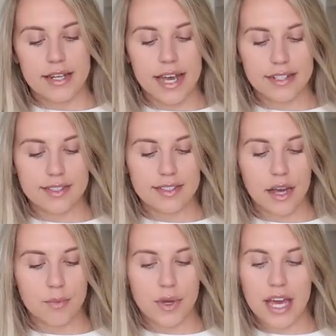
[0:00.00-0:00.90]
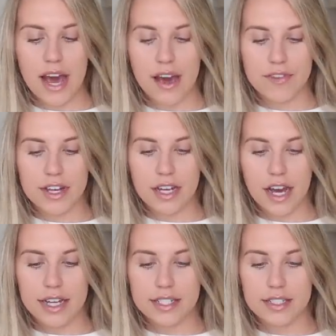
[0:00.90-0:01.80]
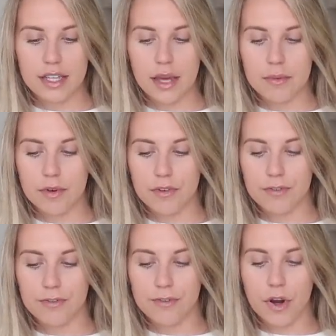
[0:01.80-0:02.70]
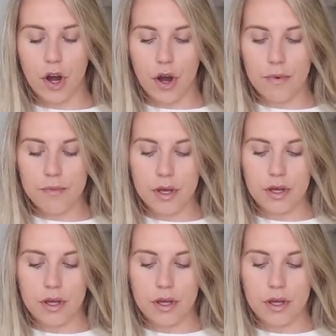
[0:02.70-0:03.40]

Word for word: Next up we have an item from